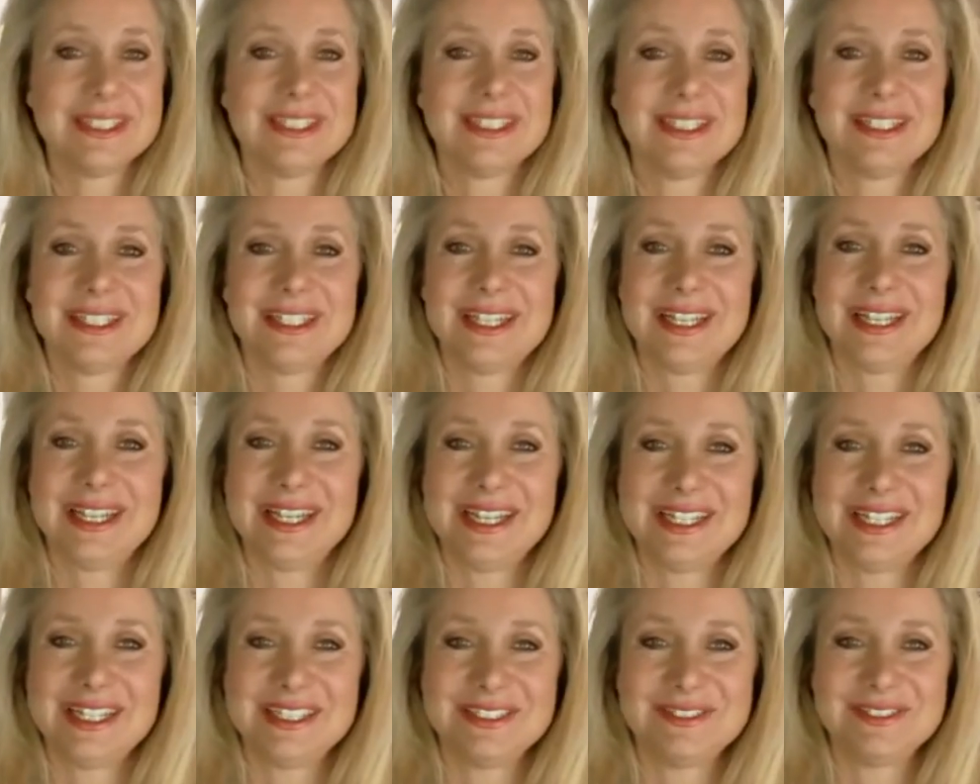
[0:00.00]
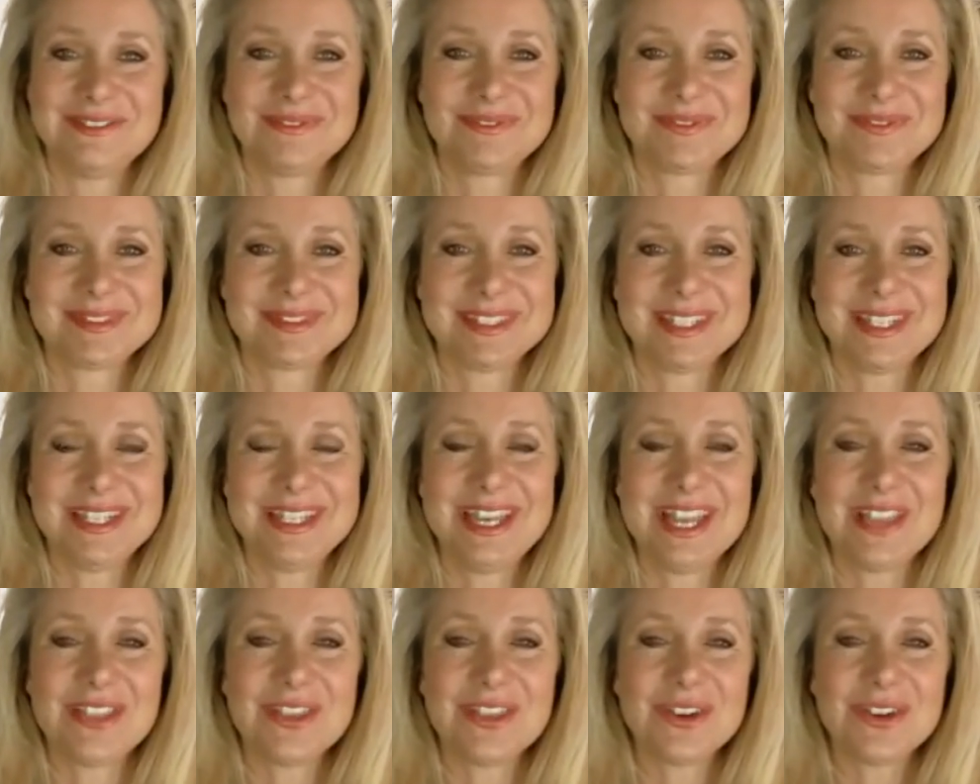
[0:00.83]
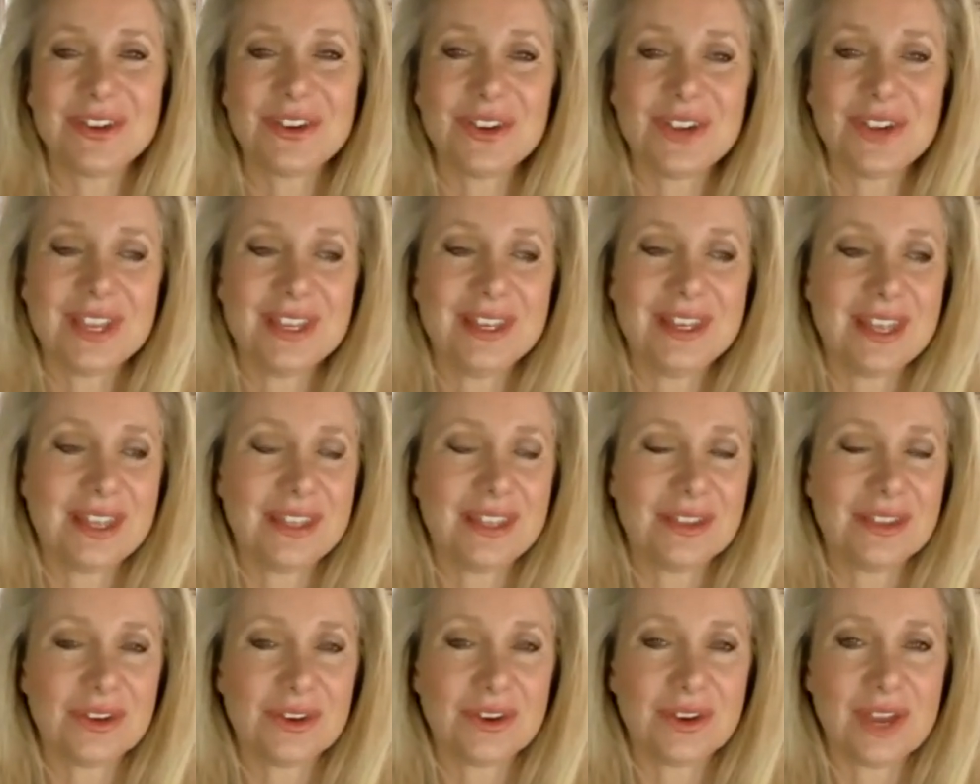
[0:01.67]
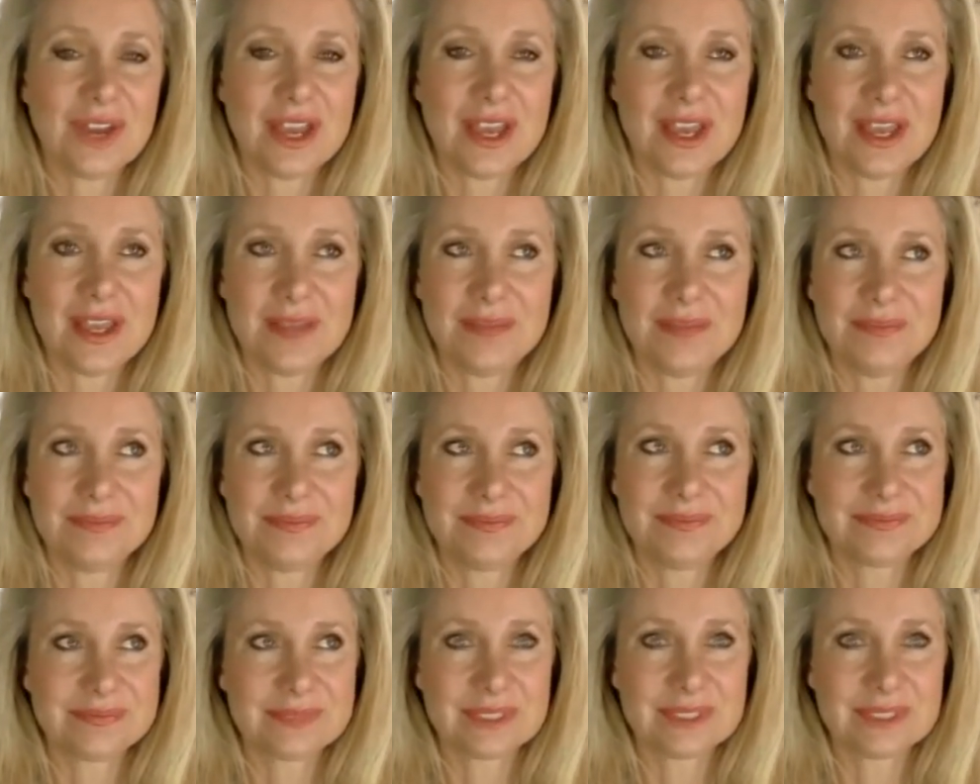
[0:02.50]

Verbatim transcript: Mm-hmm. Uh, another another um,